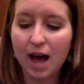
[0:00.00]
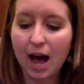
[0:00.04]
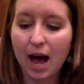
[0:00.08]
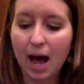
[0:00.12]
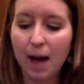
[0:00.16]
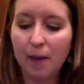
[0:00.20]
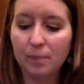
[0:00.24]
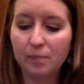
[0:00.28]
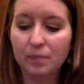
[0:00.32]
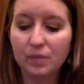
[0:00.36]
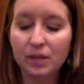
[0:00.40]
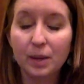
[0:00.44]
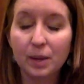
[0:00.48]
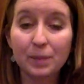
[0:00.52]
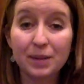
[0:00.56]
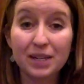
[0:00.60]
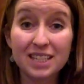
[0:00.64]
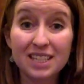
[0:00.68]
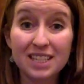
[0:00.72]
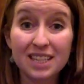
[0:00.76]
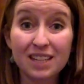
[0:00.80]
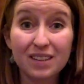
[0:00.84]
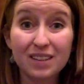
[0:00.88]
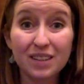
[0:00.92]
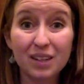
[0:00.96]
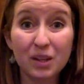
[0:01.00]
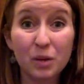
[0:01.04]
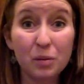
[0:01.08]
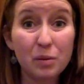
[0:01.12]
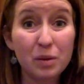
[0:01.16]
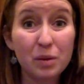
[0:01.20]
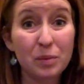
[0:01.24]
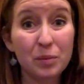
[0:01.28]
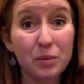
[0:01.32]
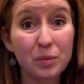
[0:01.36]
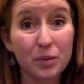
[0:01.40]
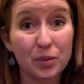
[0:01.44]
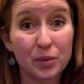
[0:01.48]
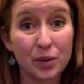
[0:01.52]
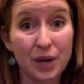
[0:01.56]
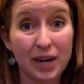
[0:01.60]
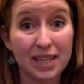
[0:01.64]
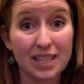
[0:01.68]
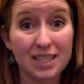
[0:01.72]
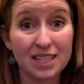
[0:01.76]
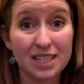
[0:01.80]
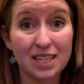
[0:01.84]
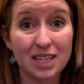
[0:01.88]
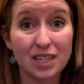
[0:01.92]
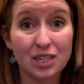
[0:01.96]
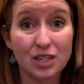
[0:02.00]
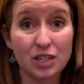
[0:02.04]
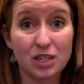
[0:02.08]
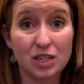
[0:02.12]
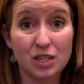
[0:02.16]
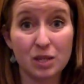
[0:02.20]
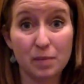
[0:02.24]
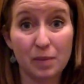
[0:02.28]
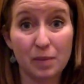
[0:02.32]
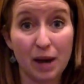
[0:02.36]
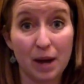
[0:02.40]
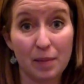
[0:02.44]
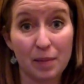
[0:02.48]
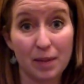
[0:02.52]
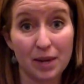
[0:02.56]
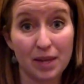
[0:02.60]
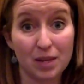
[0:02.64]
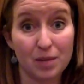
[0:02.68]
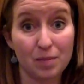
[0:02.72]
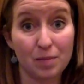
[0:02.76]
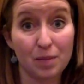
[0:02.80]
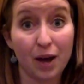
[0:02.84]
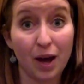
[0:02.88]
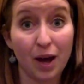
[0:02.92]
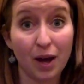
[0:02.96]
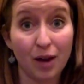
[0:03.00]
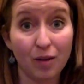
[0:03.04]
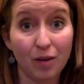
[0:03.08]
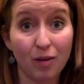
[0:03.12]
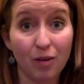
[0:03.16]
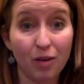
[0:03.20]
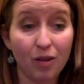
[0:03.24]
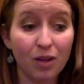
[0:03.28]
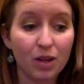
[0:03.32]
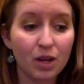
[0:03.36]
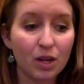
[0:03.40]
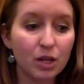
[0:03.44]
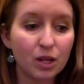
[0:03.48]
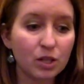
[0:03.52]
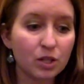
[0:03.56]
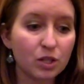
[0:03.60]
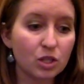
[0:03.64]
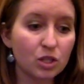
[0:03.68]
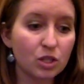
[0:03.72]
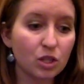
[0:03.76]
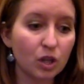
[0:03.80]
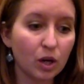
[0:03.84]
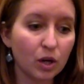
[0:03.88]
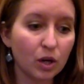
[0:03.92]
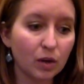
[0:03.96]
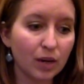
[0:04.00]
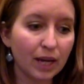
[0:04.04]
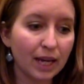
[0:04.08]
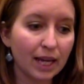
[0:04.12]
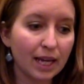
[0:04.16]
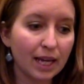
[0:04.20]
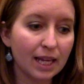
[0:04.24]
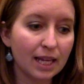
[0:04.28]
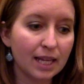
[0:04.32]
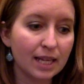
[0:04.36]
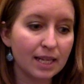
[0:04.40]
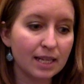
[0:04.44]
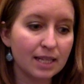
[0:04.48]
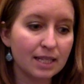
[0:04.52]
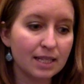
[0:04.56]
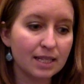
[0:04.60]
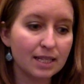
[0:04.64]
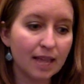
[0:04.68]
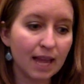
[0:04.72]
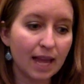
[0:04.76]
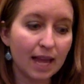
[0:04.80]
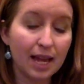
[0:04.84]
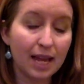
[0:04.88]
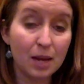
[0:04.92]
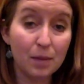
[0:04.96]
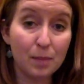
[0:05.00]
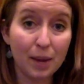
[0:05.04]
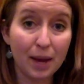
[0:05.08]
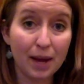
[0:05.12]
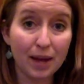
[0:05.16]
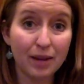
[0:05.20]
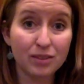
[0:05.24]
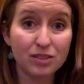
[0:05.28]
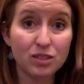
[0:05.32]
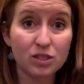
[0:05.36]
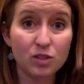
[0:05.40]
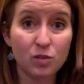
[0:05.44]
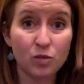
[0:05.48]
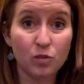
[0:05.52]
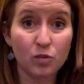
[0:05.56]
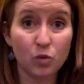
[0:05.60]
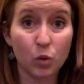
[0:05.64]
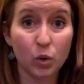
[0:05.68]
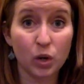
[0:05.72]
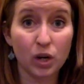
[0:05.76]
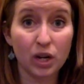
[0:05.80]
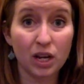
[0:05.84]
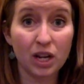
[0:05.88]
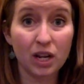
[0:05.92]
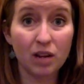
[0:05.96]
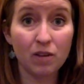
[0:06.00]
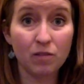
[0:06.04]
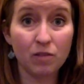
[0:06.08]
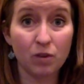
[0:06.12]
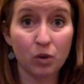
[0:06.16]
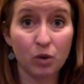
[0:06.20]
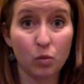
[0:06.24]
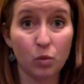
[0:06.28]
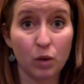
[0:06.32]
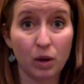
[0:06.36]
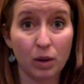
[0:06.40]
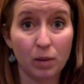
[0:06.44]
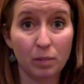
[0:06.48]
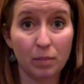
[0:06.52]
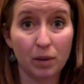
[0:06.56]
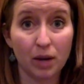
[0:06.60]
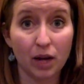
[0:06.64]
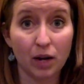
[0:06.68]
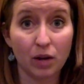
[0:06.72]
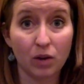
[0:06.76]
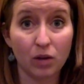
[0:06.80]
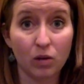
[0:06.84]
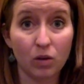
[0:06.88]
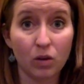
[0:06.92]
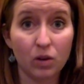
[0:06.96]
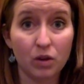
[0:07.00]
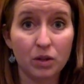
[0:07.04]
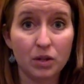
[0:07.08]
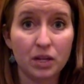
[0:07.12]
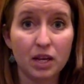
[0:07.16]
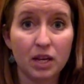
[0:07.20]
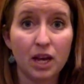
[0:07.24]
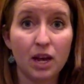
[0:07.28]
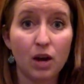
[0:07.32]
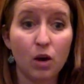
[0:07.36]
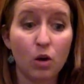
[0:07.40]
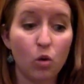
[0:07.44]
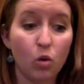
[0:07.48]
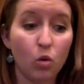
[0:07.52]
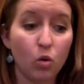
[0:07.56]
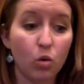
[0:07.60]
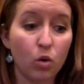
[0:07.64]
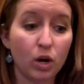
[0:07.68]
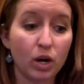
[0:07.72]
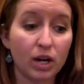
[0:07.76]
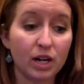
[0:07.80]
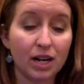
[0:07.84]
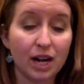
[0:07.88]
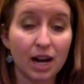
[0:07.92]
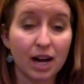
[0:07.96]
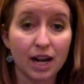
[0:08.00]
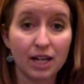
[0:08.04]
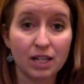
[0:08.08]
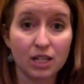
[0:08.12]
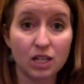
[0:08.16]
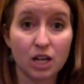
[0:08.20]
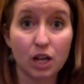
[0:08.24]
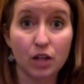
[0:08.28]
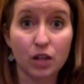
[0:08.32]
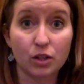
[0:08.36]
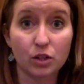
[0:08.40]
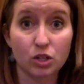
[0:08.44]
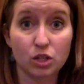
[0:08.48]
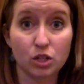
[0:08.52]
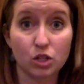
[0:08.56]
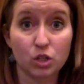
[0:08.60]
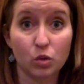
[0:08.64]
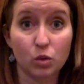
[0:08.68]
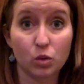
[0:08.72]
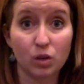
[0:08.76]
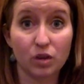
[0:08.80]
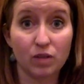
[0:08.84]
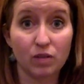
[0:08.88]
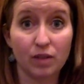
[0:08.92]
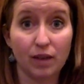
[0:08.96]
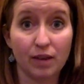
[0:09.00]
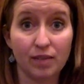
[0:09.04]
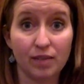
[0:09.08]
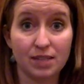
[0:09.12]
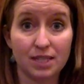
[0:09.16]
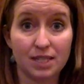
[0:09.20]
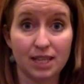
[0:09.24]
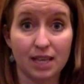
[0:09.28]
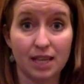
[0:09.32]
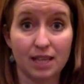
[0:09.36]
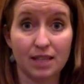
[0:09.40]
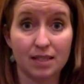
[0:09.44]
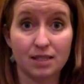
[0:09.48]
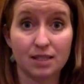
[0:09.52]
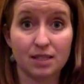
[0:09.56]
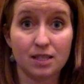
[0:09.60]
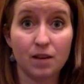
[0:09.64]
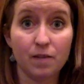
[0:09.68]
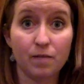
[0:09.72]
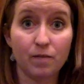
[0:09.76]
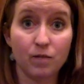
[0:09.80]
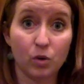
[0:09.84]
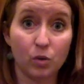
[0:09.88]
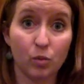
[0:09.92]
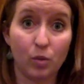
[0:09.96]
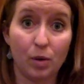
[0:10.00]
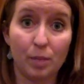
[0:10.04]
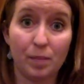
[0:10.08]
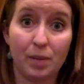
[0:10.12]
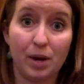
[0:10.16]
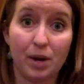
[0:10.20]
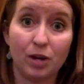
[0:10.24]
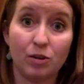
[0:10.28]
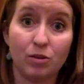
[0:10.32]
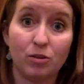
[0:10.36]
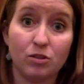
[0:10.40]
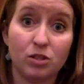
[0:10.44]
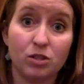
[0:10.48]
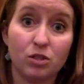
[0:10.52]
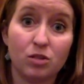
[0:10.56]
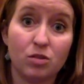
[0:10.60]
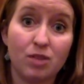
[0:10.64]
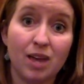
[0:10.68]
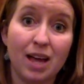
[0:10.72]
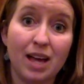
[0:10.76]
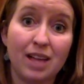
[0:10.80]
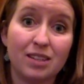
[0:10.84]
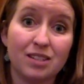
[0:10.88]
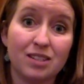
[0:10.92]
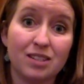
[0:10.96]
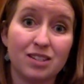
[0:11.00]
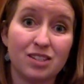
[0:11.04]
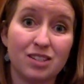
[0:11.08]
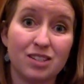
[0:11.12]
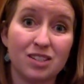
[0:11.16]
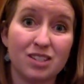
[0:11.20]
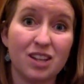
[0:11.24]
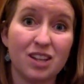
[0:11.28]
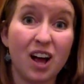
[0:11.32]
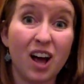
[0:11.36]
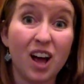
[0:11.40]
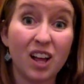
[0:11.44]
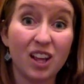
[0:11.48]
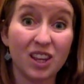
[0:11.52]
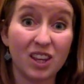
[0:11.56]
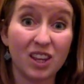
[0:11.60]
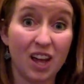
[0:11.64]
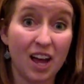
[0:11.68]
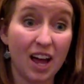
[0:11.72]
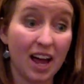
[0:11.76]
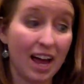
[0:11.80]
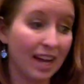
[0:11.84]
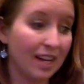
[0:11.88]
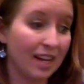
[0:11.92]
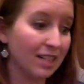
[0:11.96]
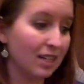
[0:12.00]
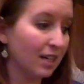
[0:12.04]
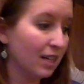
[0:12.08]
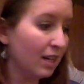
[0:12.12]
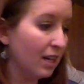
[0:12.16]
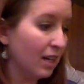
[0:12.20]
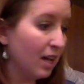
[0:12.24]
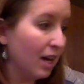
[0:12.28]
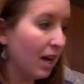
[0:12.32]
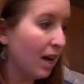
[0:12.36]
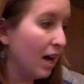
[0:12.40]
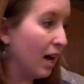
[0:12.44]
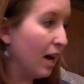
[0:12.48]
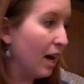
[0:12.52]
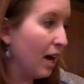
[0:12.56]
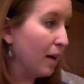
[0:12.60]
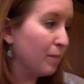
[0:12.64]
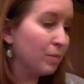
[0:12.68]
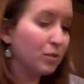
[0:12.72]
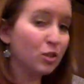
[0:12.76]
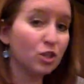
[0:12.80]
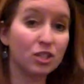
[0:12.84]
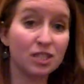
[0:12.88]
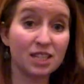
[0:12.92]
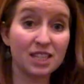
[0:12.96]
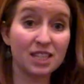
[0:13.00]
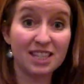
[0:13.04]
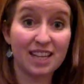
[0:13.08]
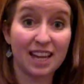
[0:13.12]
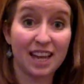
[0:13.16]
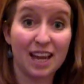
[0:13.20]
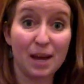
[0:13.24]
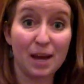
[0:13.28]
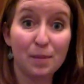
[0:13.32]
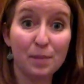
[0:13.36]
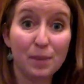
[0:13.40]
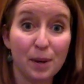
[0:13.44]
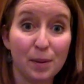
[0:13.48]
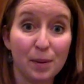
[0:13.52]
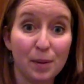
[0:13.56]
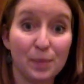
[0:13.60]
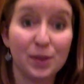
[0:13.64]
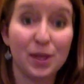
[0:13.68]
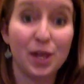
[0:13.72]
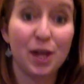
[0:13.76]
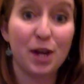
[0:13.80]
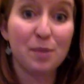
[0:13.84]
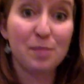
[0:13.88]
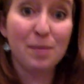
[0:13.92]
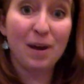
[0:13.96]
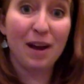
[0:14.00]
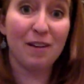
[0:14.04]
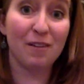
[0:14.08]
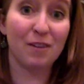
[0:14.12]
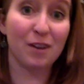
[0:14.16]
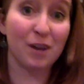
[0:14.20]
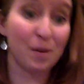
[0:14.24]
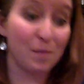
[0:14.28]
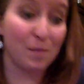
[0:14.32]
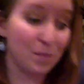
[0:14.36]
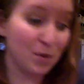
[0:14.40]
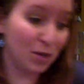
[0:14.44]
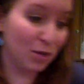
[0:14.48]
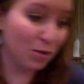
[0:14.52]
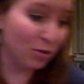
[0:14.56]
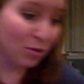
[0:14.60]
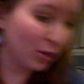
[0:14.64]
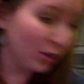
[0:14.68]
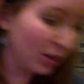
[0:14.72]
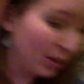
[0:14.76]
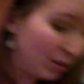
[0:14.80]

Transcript: But it's a little bit pricey just to buy by the bottle. So it is £8.40 for one bottle, or $9.25 for one bottle. So that's just a lot. Just a second, I'm going to plug my computer